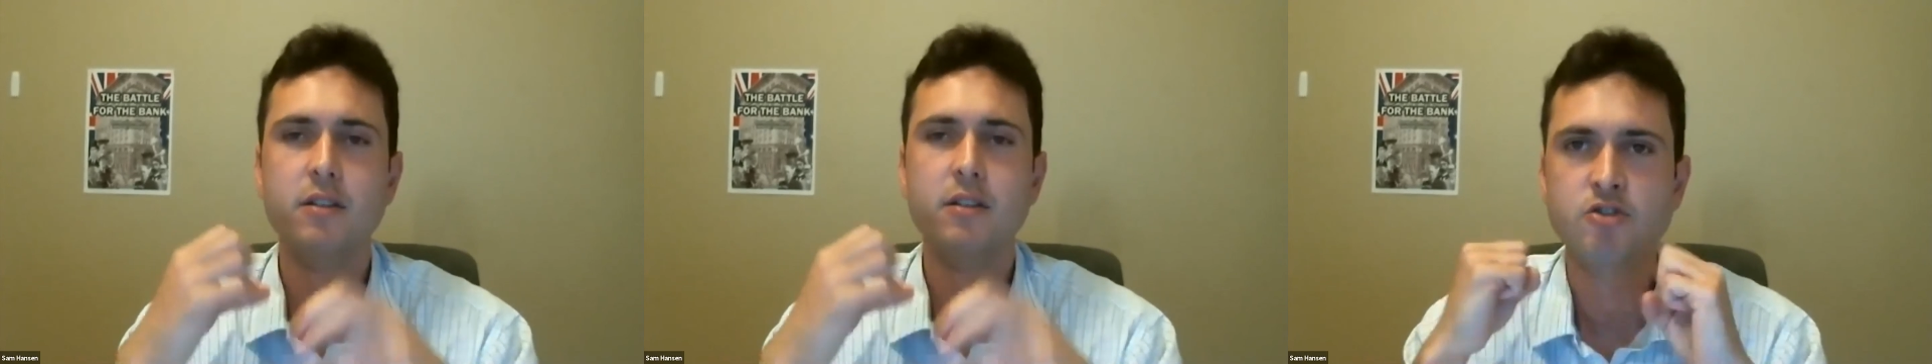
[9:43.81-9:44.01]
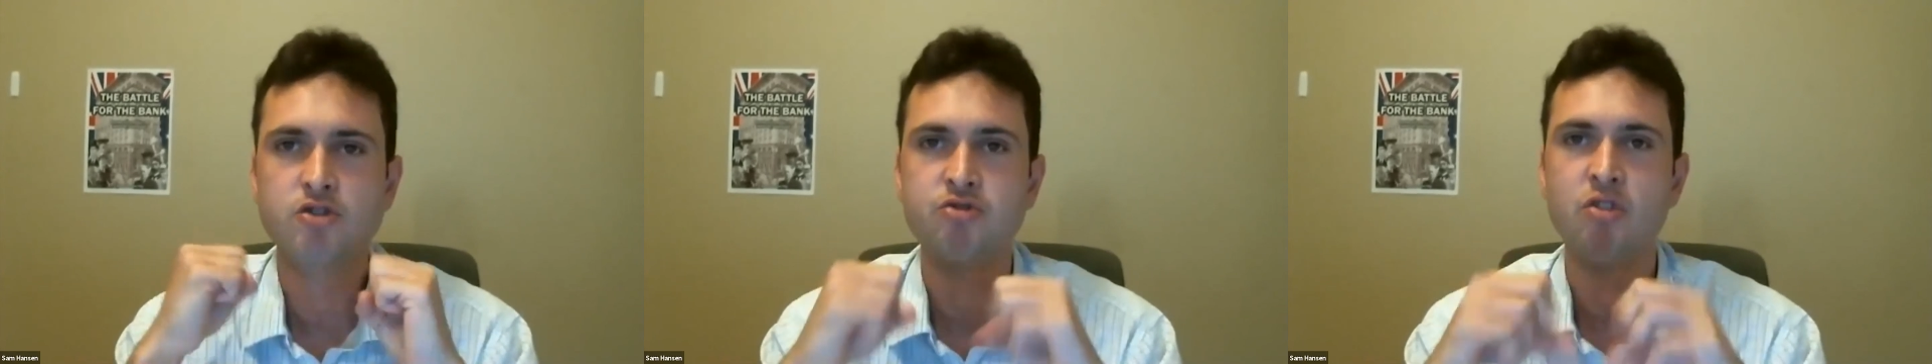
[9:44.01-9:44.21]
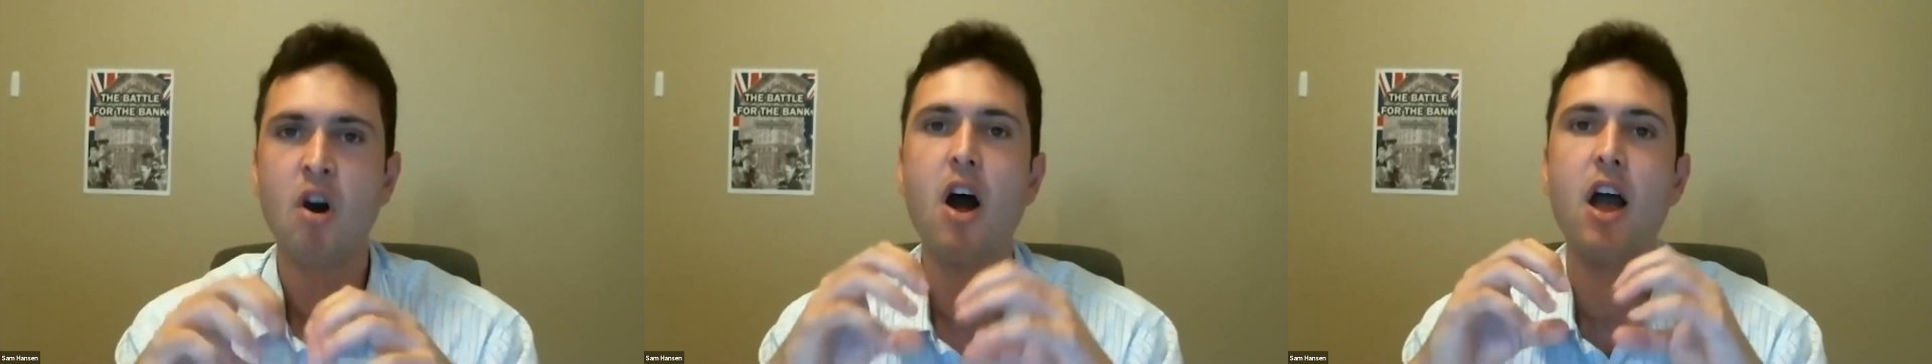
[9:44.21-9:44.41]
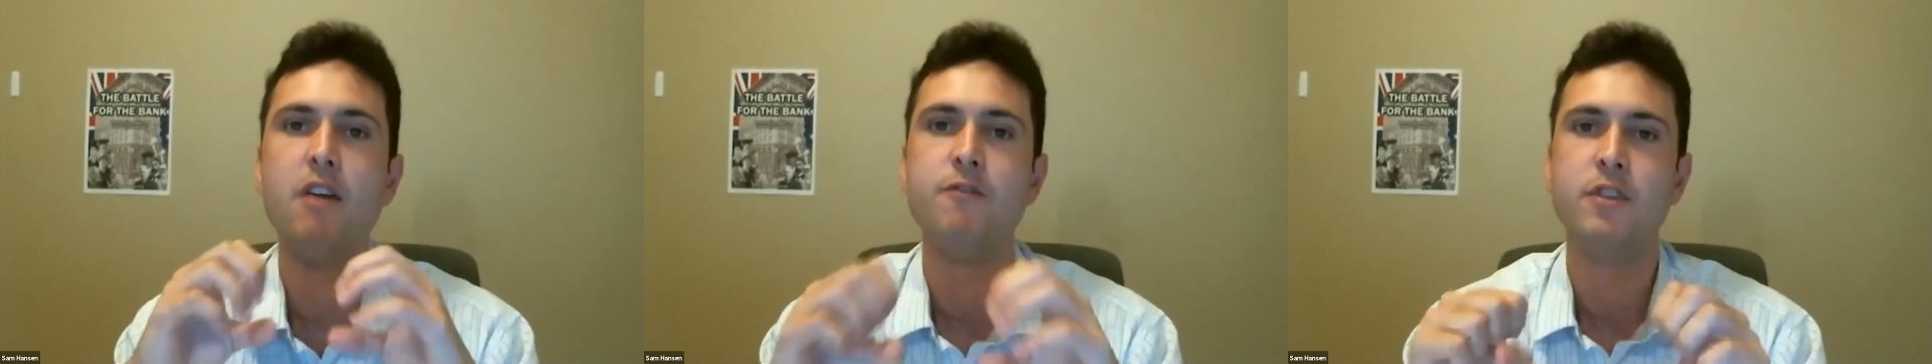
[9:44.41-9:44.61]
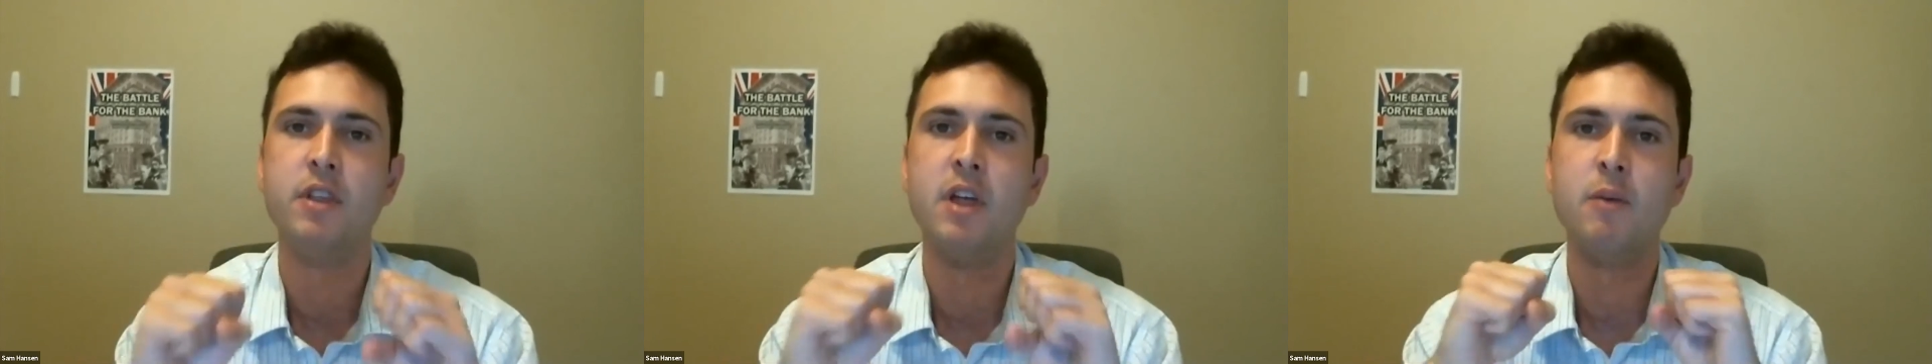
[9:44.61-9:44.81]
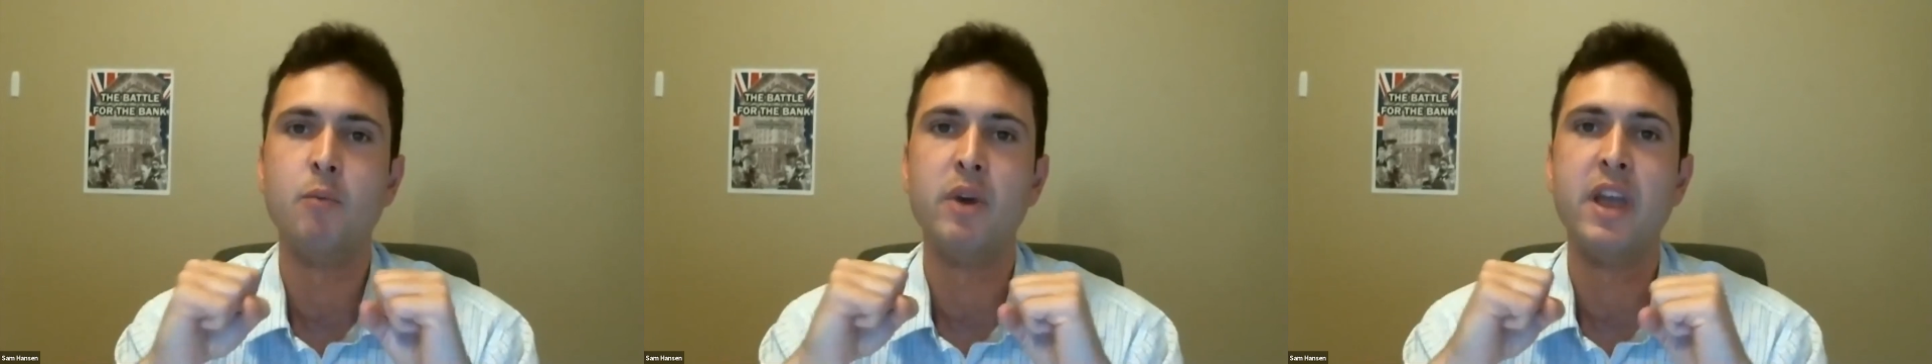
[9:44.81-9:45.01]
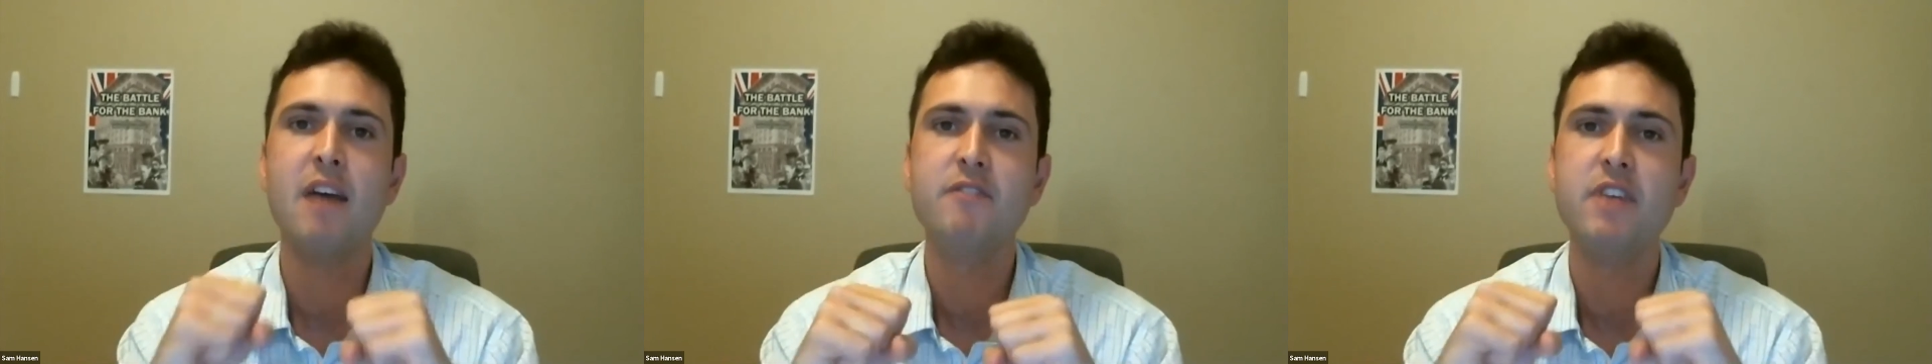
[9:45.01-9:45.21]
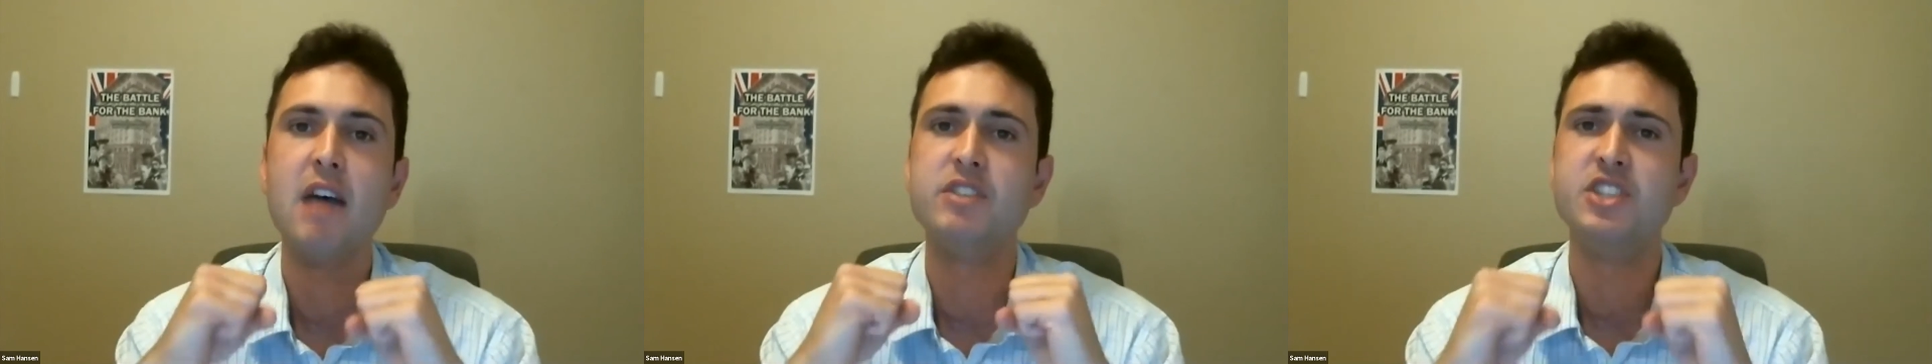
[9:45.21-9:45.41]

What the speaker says: drive for that, we have to have